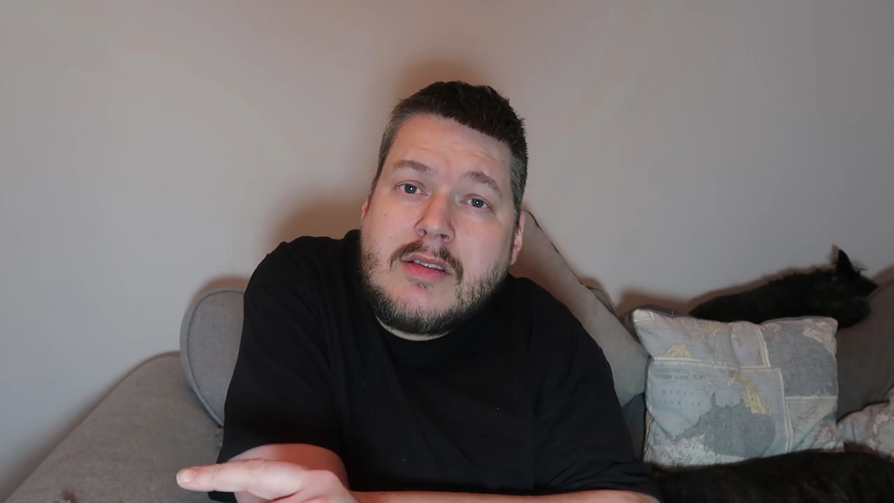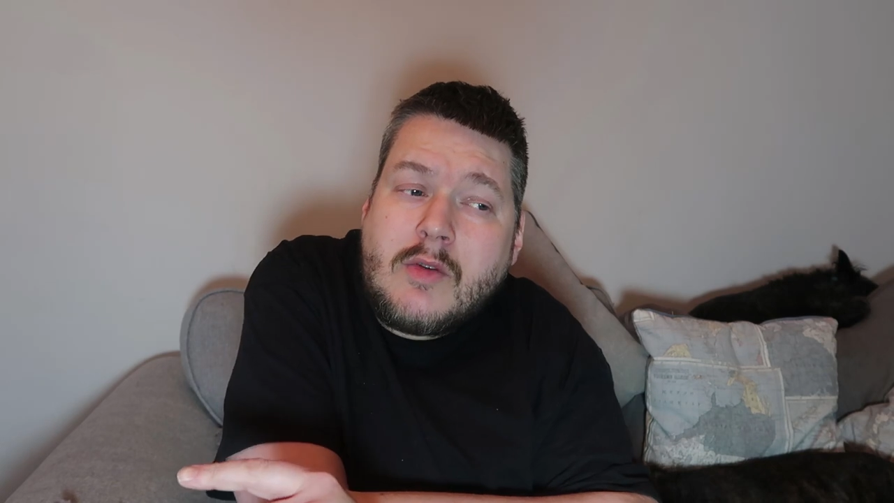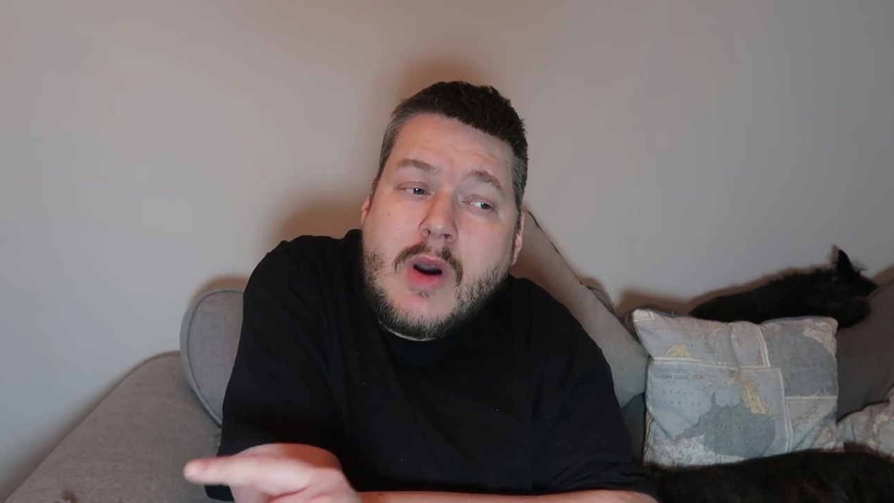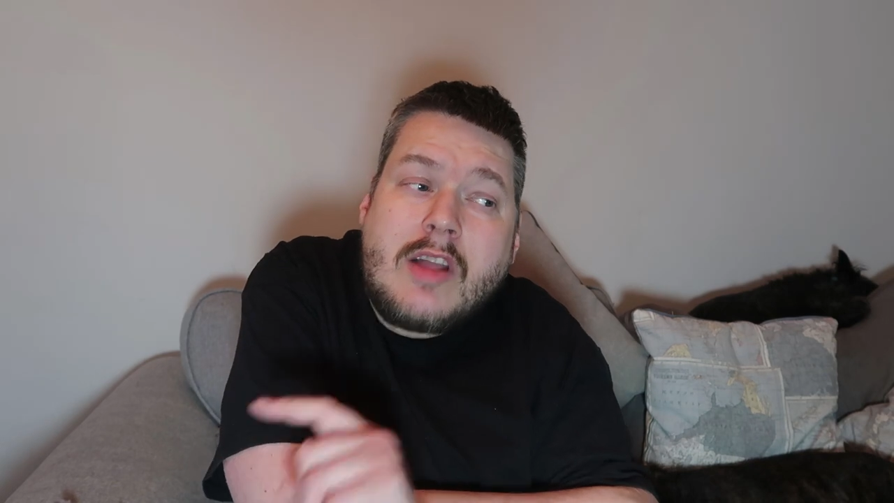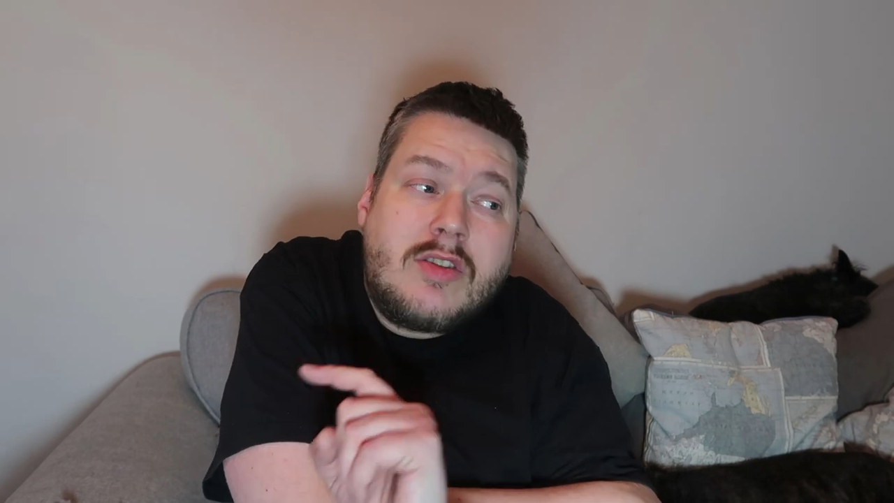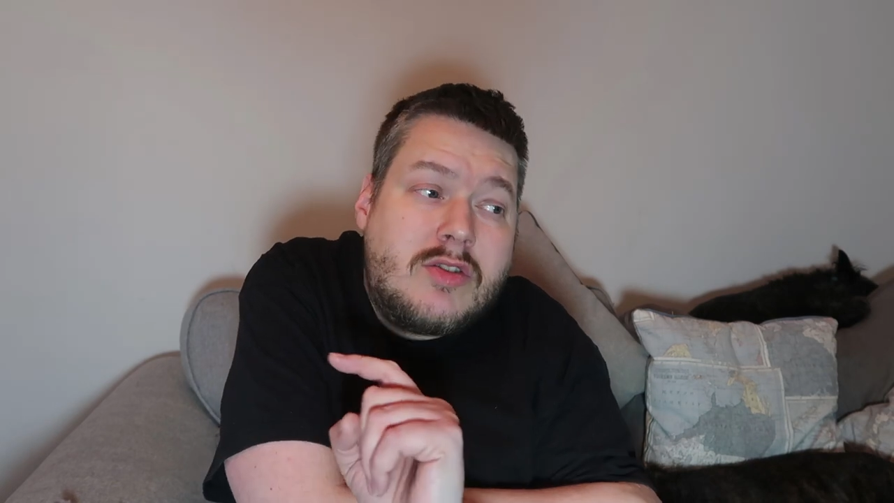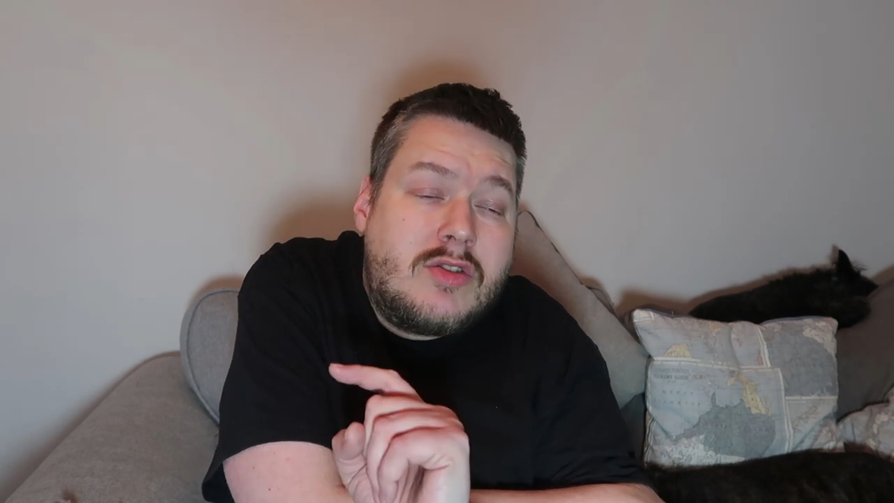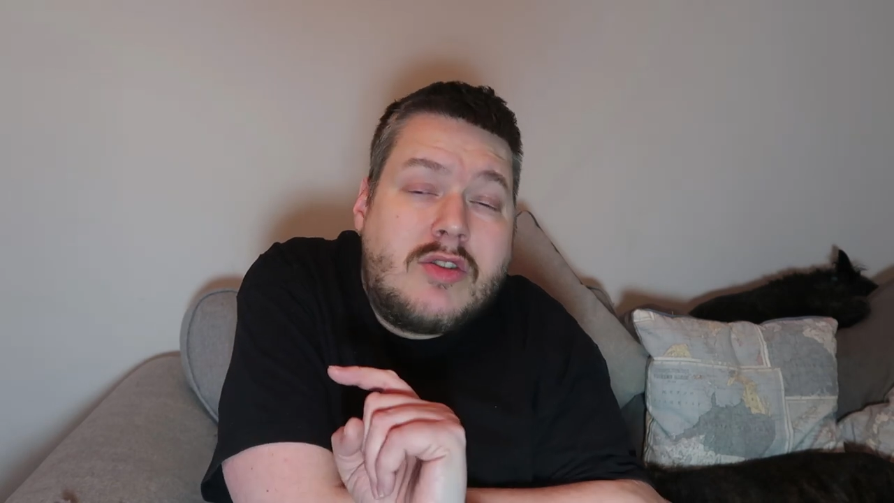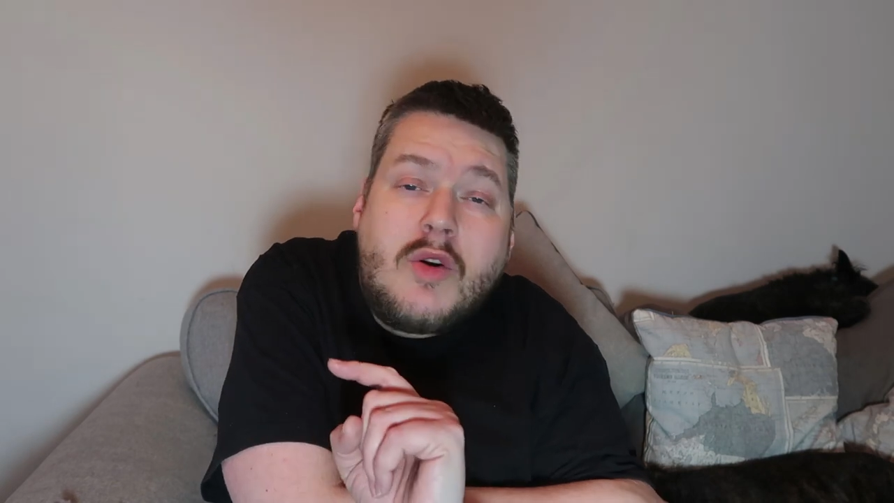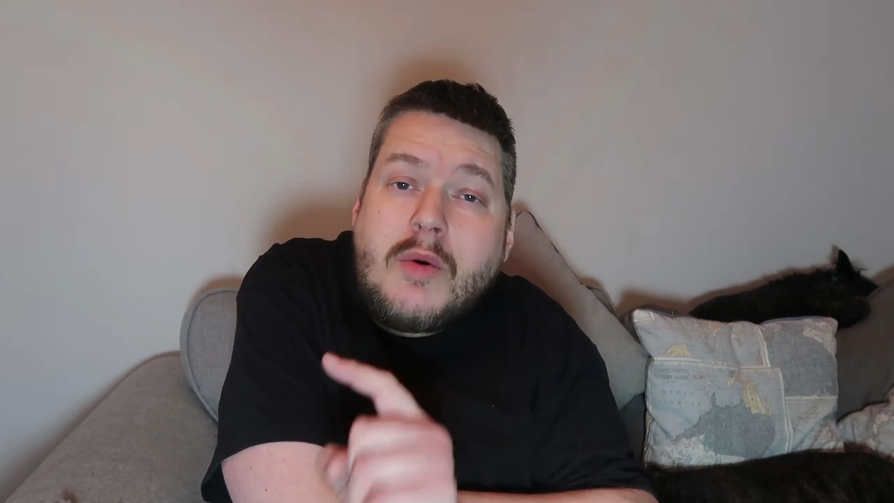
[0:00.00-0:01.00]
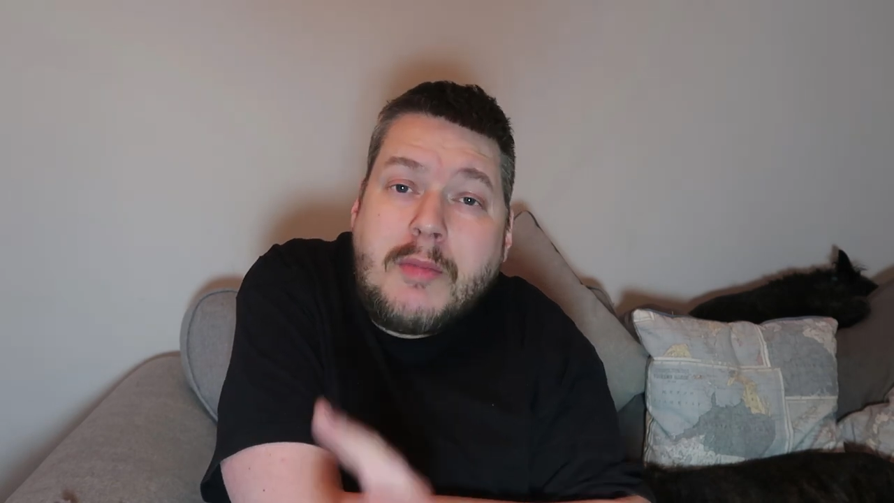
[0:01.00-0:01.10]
So I do